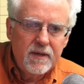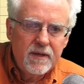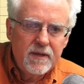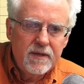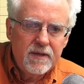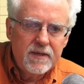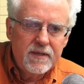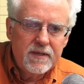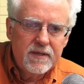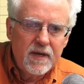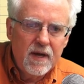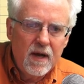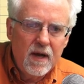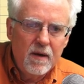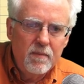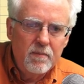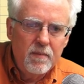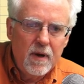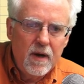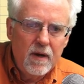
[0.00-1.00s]

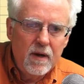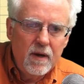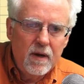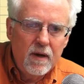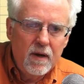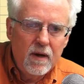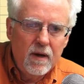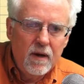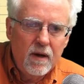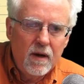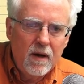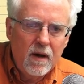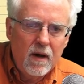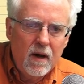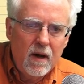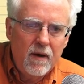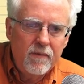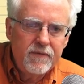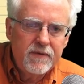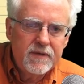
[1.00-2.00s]
some
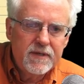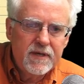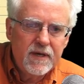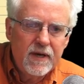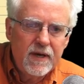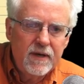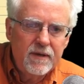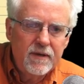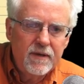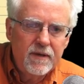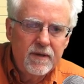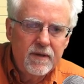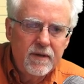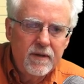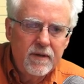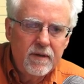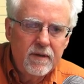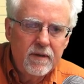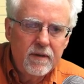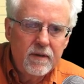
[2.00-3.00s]
offset.
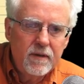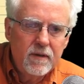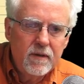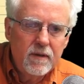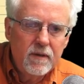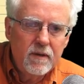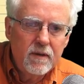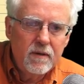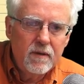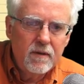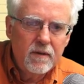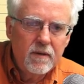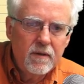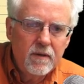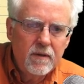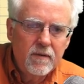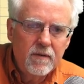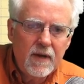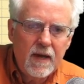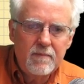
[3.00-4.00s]

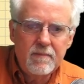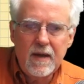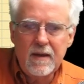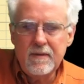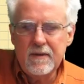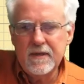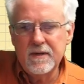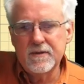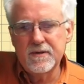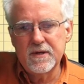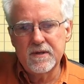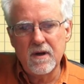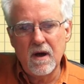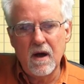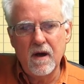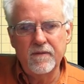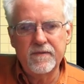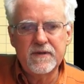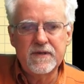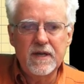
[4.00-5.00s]
Okay, maybe there's an
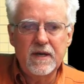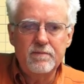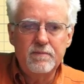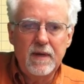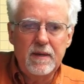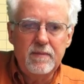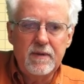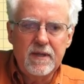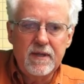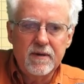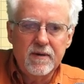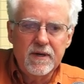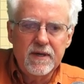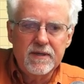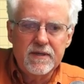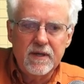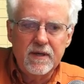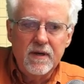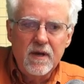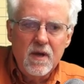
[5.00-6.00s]
offset, maybe there
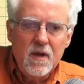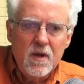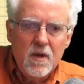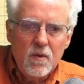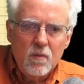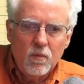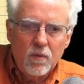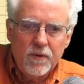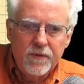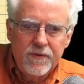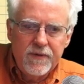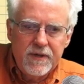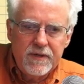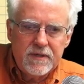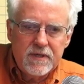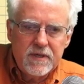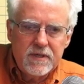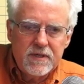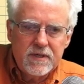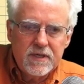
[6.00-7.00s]
isn't. Well, this
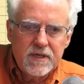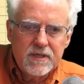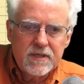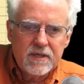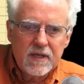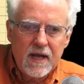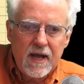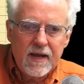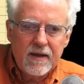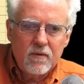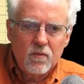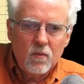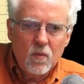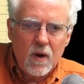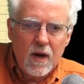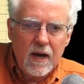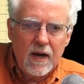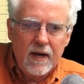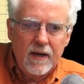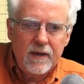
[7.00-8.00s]
is just like
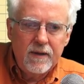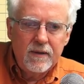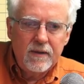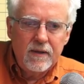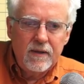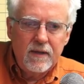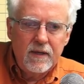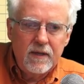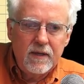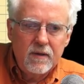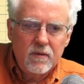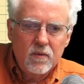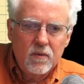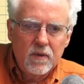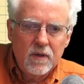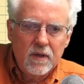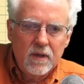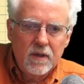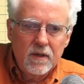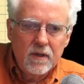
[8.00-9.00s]
y
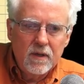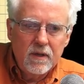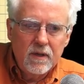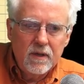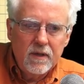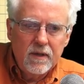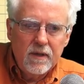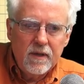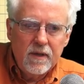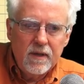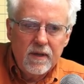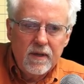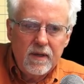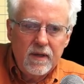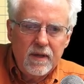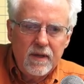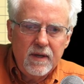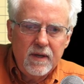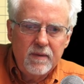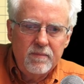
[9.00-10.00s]
equal
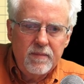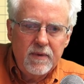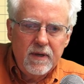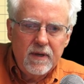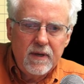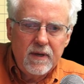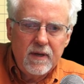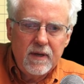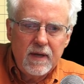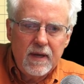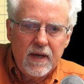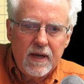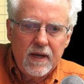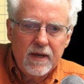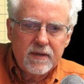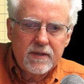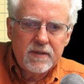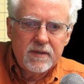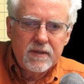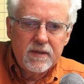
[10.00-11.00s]

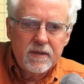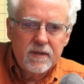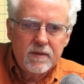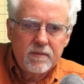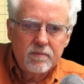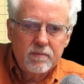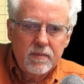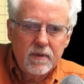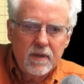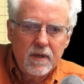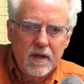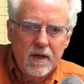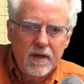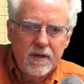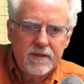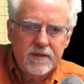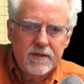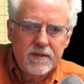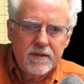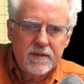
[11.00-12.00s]
mx
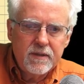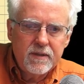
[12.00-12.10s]
plus